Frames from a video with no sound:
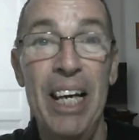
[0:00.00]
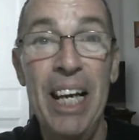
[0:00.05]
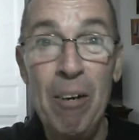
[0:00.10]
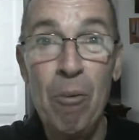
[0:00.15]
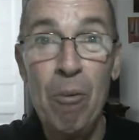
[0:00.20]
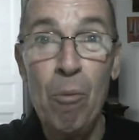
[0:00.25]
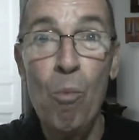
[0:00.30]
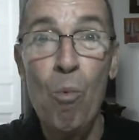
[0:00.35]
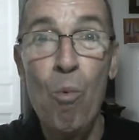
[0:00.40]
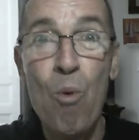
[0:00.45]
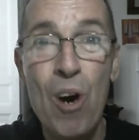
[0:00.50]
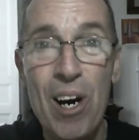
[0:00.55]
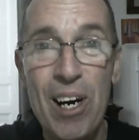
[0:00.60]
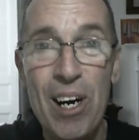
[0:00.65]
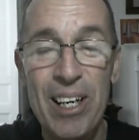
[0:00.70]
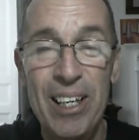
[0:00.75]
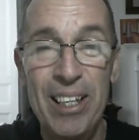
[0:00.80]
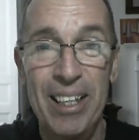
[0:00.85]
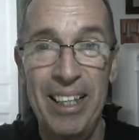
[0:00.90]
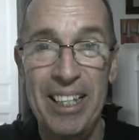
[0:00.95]
it
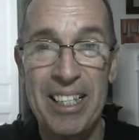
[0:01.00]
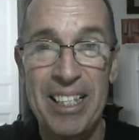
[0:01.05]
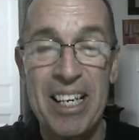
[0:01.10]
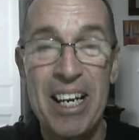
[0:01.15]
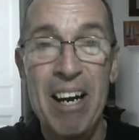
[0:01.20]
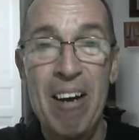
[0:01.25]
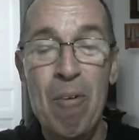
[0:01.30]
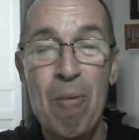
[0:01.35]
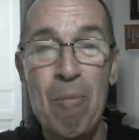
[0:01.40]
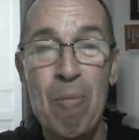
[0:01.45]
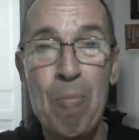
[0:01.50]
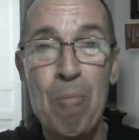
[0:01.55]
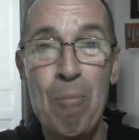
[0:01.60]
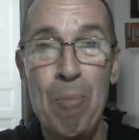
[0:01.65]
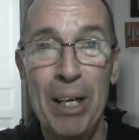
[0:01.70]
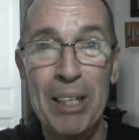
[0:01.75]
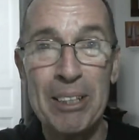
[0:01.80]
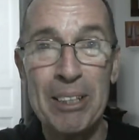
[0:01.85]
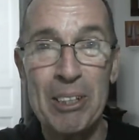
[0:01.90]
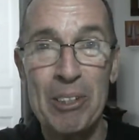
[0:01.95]
works.
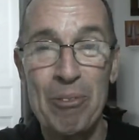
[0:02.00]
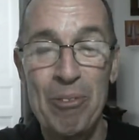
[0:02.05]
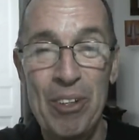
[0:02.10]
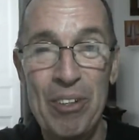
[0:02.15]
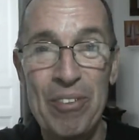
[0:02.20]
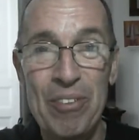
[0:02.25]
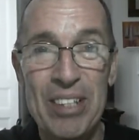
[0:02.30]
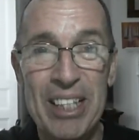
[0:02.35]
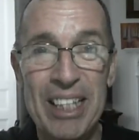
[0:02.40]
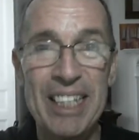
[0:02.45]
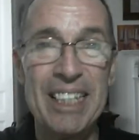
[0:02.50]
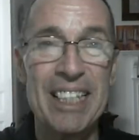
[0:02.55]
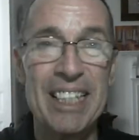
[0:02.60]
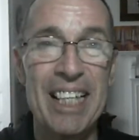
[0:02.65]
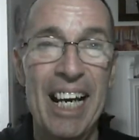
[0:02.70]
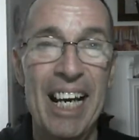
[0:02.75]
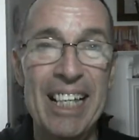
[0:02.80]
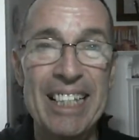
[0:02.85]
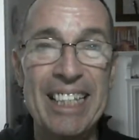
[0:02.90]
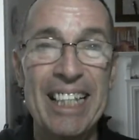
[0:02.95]
Buzz50
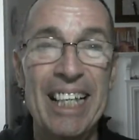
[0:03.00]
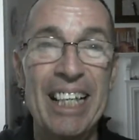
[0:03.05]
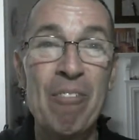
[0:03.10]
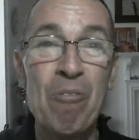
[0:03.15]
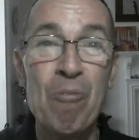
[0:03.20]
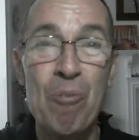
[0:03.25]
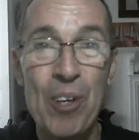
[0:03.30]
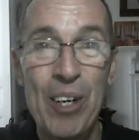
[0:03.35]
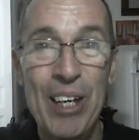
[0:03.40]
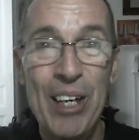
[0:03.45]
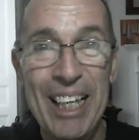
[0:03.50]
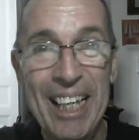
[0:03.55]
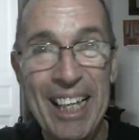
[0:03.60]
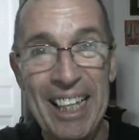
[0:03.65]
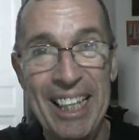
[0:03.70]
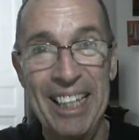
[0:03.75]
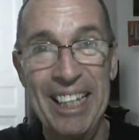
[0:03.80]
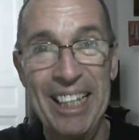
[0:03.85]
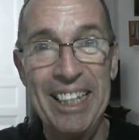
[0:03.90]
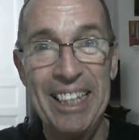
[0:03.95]
Dating
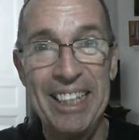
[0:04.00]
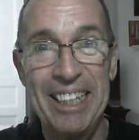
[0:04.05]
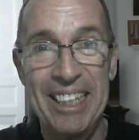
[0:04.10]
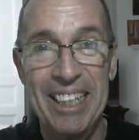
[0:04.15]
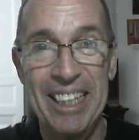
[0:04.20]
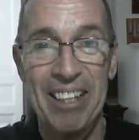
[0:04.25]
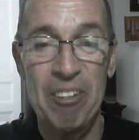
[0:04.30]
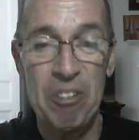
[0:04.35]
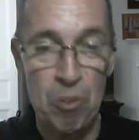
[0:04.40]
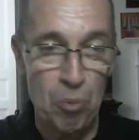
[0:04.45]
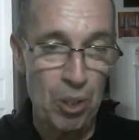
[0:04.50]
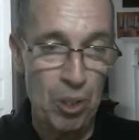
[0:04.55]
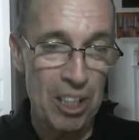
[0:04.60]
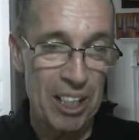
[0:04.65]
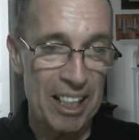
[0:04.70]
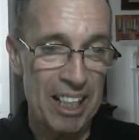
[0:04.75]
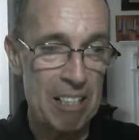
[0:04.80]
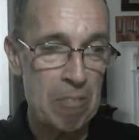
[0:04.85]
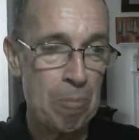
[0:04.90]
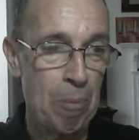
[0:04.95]
really does
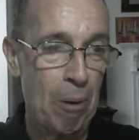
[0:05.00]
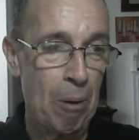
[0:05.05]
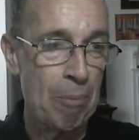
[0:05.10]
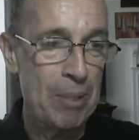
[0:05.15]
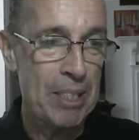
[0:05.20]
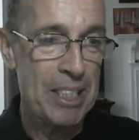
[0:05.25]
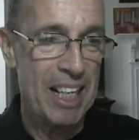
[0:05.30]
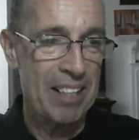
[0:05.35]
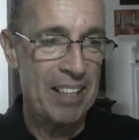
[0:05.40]
work. Let's pop me